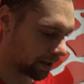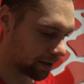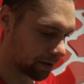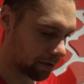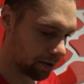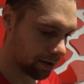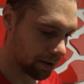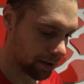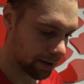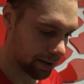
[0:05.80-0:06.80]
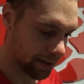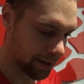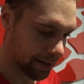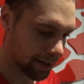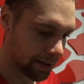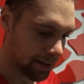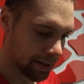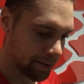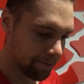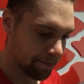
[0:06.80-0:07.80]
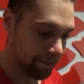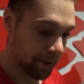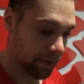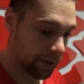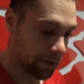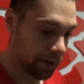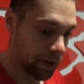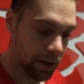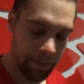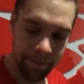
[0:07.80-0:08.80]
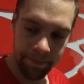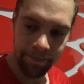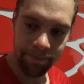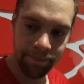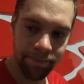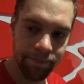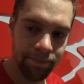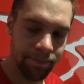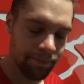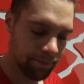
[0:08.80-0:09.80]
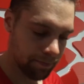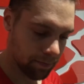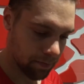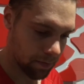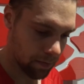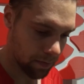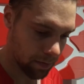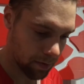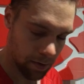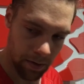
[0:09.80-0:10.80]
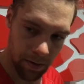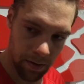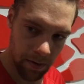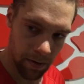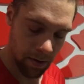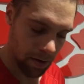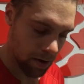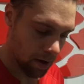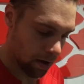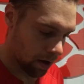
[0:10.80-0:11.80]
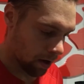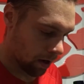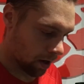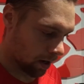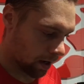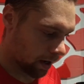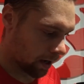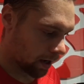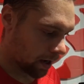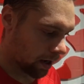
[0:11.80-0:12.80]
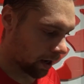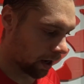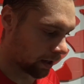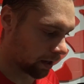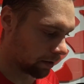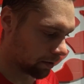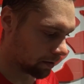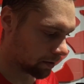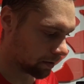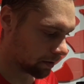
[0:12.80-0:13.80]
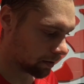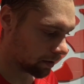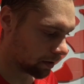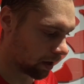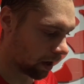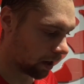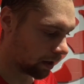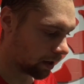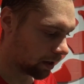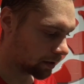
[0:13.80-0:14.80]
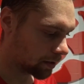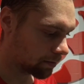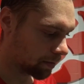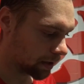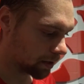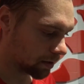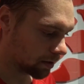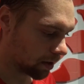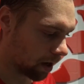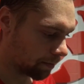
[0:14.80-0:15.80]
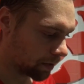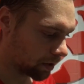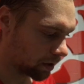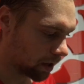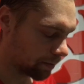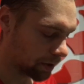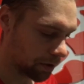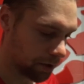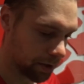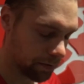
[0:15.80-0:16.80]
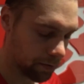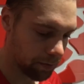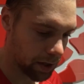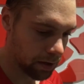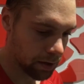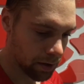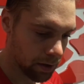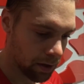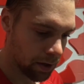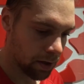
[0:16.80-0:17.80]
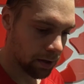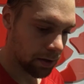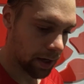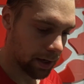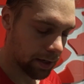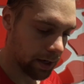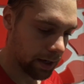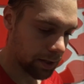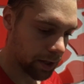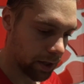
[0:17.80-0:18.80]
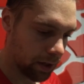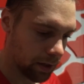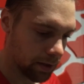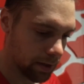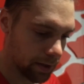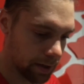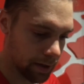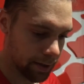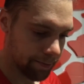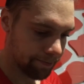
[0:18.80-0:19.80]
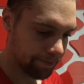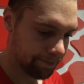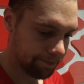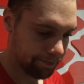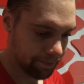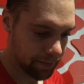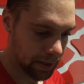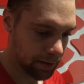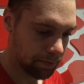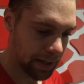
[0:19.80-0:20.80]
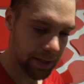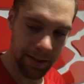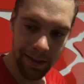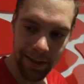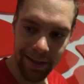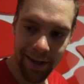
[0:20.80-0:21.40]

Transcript: to get the call, and uh, felt good out there. What made you decide to come to Detroit? Uh, I think I think it's best upper opportunity for me to get in the NHL, and uh, that's basically it.